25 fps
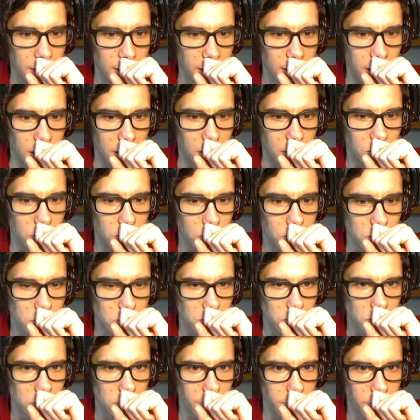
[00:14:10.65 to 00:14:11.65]
a loose
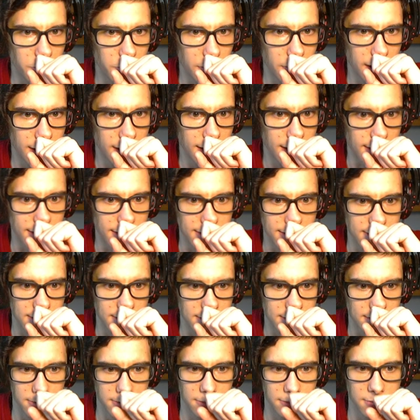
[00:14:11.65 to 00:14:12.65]
wooden plank,
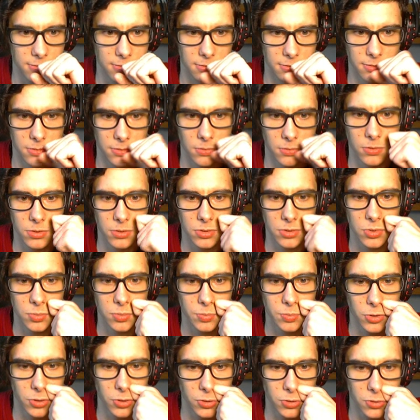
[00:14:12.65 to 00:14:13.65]
a wooden
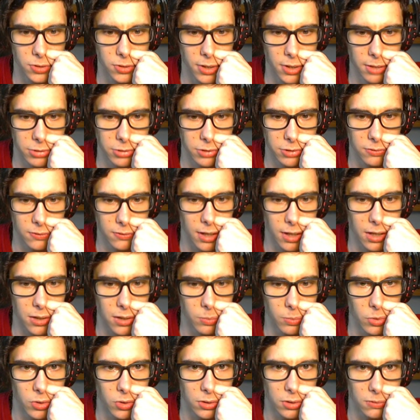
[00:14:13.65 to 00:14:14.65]
support too heavy to carry
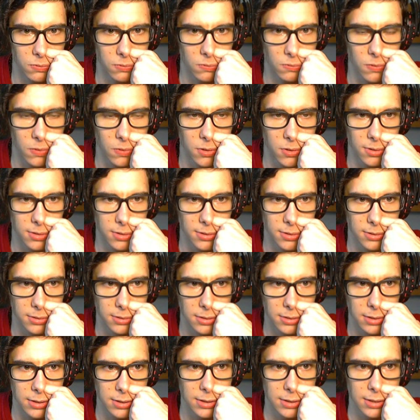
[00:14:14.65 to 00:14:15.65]
more than one,
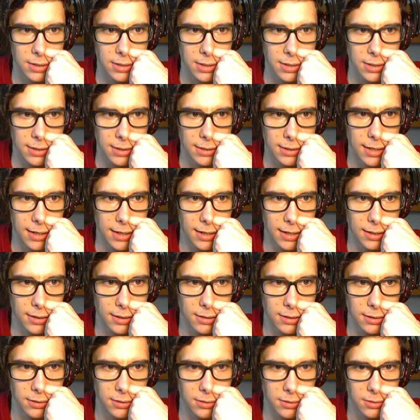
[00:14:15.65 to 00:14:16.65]
can I?
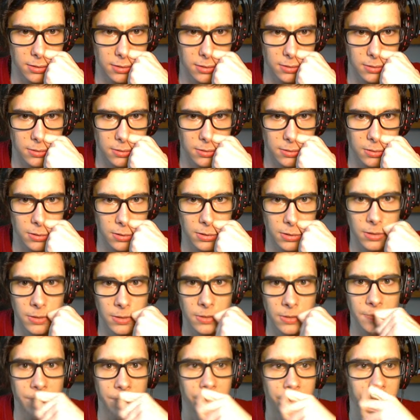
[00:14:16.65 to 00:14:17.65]
It won't
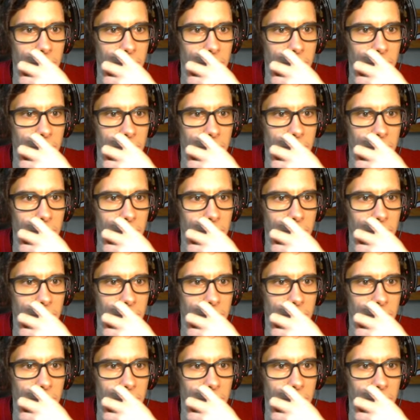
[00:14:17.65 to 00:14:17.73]
fit.